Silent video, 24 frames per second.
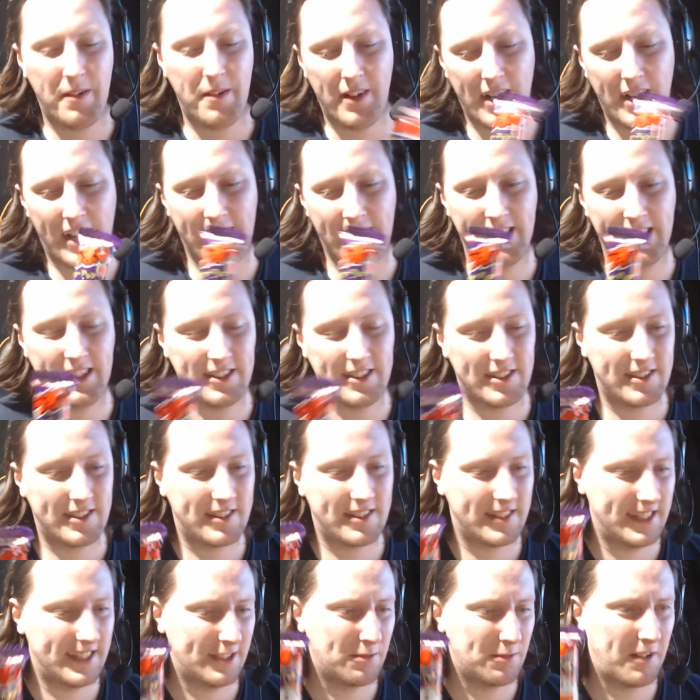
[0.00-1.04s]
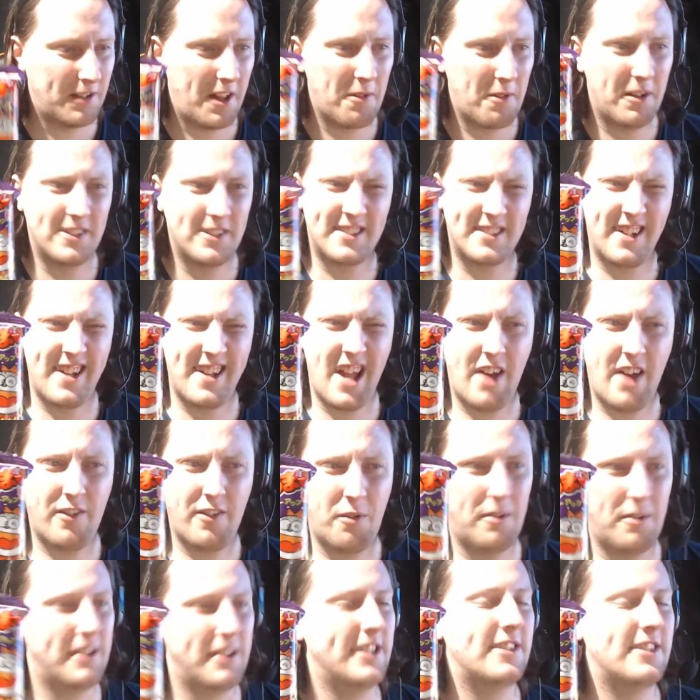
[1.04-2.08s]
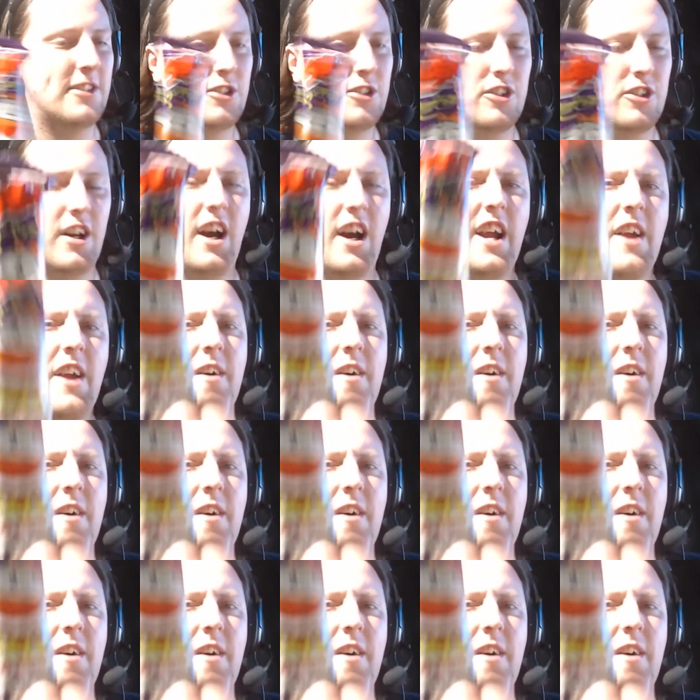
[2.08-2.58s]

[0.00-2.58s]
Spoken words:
and it's one of the ones I never wanted to try.